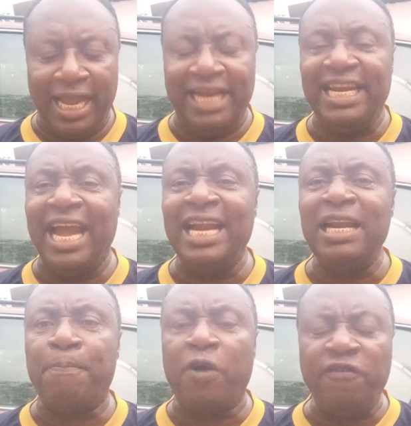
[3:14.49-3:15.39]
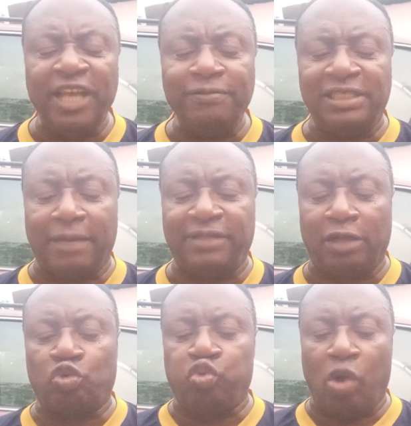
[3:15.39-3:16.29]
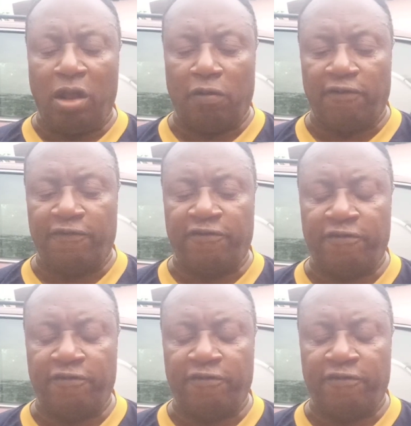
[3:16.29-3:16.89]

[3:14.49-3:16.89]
And then Proverbs chapter 12.